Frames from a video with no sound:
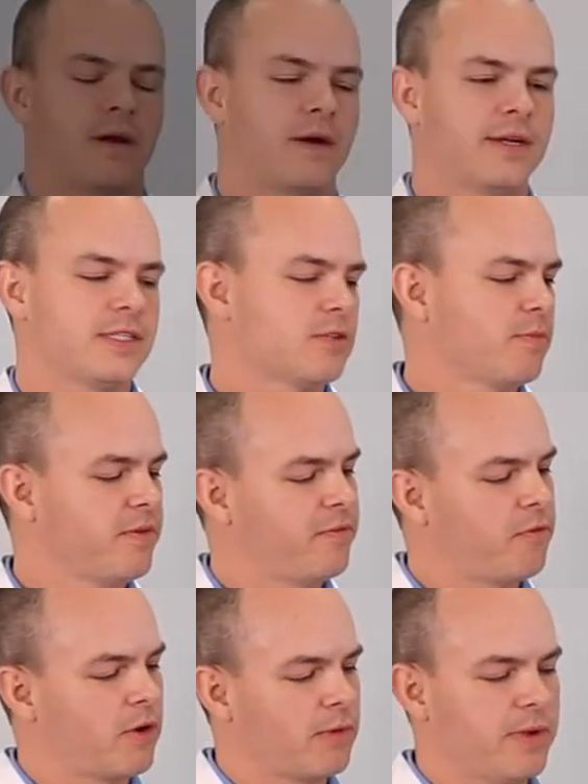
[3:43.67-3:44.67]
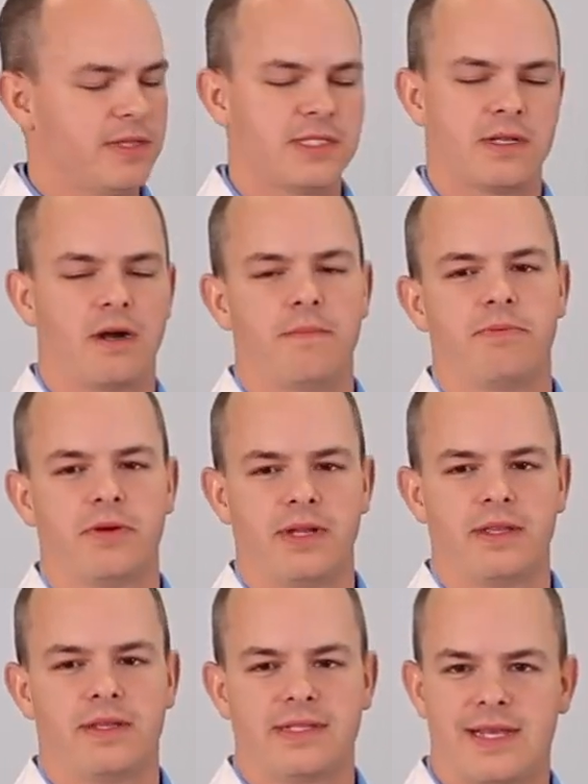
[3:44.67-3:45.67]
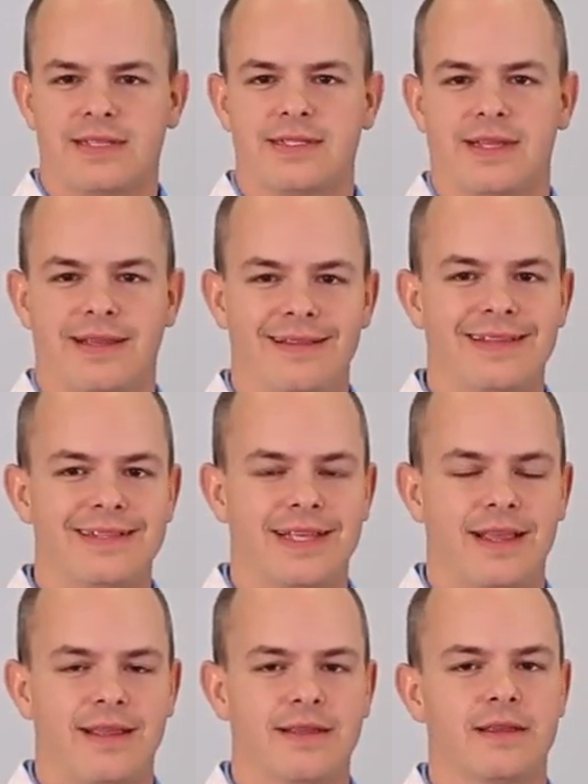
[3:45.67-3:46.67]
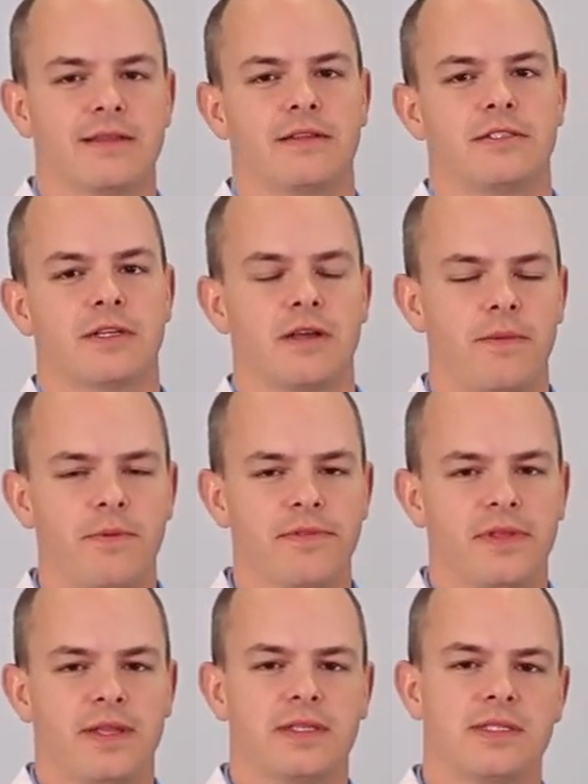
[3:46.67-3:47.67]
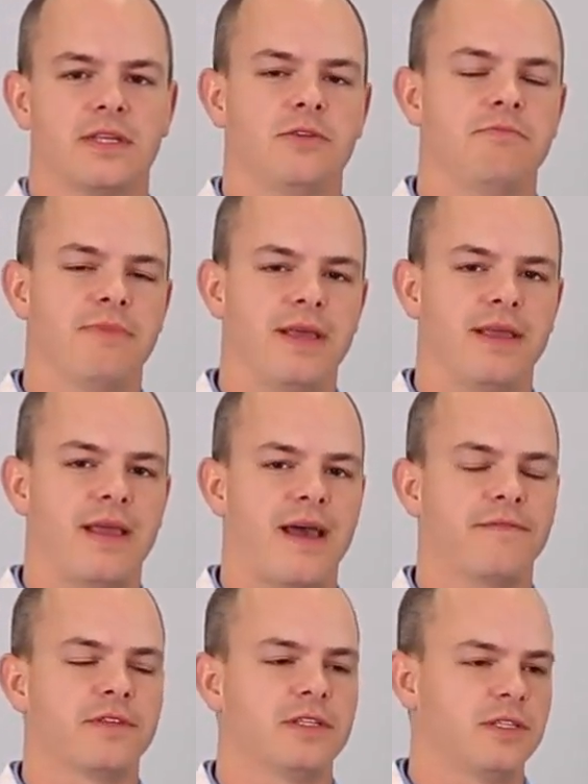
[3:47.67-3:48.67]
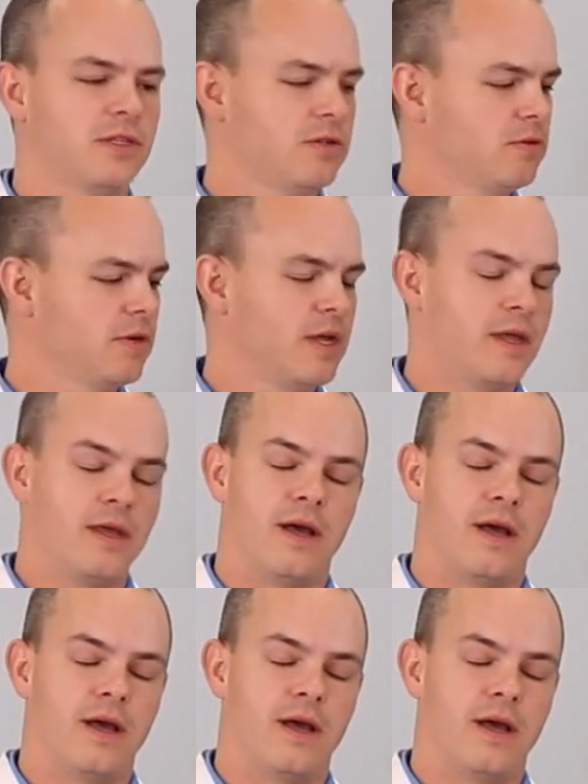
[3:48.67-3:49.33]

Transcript: All right, so before we start putting the tests in the tank, there's a couple things that you may have to do.